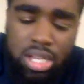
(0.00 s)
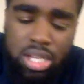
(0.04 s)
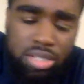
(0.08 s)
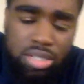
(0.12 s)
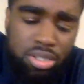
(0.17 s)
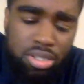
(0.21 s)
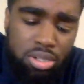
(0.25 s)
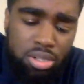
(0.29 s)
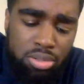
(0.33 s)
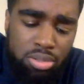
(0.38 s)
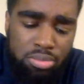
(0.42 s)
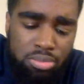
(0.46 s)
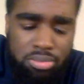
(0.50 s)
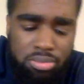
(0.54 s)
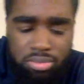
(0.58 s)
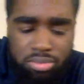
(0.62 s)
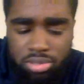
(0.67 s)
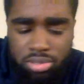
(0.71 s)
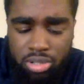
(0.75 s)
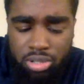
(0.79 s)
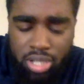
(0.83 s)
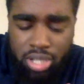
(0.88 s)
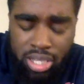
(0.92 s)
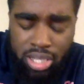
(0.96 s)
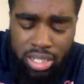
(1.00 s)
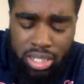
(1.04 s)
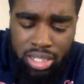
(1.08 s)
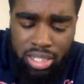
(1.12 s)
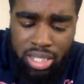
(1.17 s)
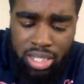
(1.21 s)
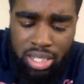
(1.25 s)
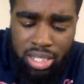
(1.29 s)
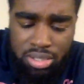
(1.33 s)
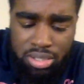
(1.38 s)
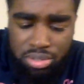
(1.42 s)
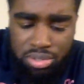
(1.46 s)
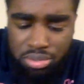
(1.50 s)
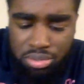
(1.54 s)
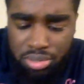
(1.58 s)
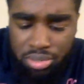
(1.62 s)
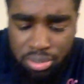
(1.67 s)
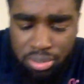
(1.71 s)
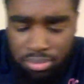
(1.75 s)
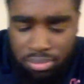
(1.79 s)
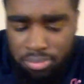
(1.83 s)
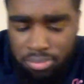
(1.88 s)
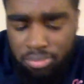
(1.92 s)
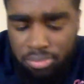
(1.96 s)
So go ahead and get into
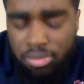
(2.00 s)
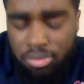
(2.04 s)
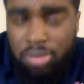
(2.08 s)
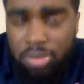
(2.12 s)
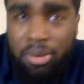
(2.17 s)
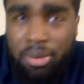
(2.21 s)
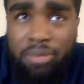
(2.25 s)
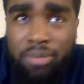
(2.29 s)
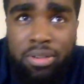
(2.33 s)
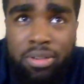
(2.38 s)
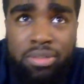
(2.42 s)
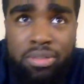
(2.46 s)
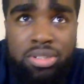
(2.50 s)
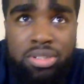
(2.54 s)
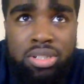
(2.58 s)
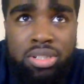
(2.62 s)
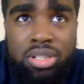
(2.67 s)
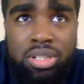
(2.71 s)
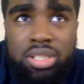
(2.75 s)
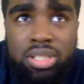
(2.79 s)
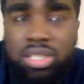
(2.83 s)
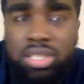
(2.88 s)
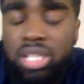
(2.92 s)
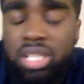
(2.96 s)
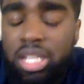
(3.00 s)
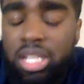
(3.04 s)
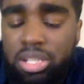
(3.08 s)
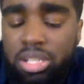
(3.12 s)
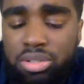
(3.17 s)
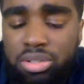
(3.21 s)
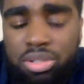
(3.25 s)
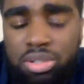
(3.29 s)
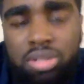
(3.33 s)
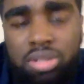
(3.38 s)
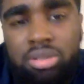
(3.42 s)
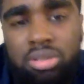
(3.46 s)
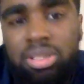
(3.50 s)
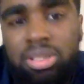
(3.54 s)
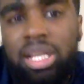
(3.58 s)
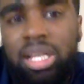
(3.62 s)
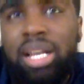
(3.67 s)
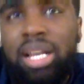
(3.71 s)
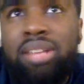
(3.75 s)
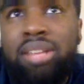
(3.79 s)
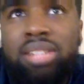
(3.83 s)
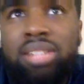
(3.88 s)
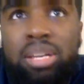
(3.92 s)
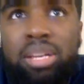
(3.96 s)
it with my favorite songs. The intro,
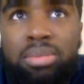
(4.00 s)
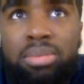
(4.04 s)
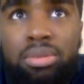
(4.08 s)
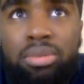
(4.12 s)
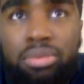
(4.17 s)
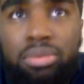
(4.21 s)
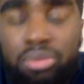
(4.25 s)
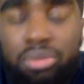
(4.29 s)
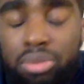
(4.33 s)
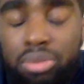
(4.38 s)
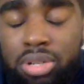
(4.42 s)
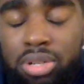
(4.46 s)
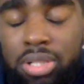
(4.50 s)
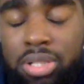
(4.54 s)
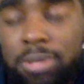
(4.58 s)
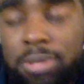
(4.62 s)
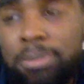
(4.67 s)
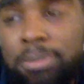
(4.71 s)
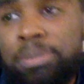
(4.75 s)
like I said before,